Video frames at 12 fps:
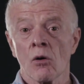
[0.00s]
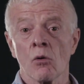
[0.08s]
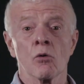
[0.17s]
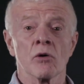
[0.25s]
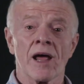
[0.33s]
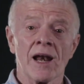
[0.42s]

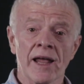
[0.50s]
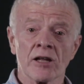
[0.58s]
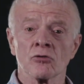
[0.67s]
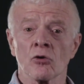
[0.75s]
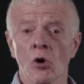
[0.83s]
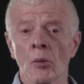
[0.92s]
or
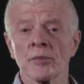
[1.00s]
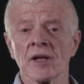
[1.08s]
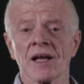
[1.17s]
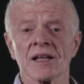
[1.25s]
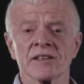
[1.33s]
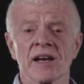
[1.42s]

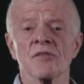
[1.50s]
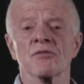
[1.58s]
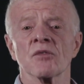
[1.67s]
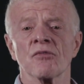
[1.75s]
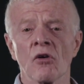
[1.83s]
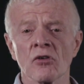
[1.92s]
electro-optical
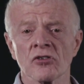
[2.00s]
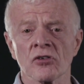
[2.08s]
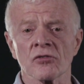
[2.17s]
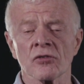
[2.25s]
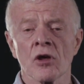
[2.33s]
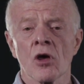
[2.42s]
transfer
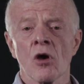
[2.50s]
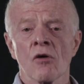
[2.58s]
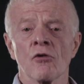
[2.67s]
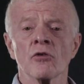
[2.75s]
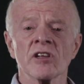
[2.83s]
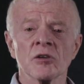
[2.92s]
functions,
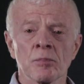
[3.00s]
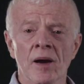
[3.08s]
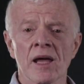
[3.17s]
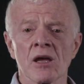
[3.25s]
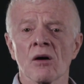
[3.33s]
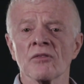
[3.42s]
for
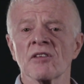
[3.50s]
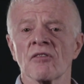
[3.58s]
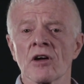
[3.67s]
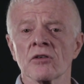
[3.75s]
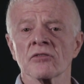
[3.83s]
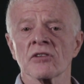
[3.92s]
display of the
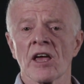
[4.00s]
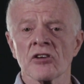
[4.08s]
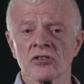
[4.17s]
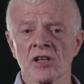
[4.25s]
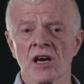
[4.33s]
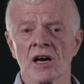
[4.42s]
various
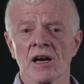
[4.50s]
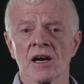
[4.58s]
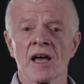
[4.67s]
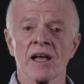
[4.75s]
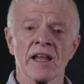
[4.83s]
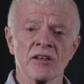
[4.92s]

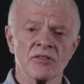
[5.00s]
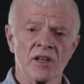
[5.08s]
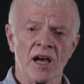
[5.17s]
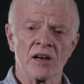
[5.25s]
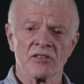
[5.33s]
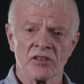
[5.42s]
HDR and
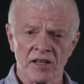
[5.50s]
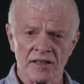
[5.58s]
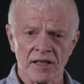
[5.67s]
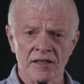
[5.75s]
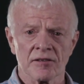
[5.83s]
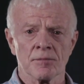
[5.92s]
SDR
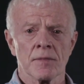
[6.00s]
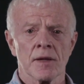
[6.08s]
signals.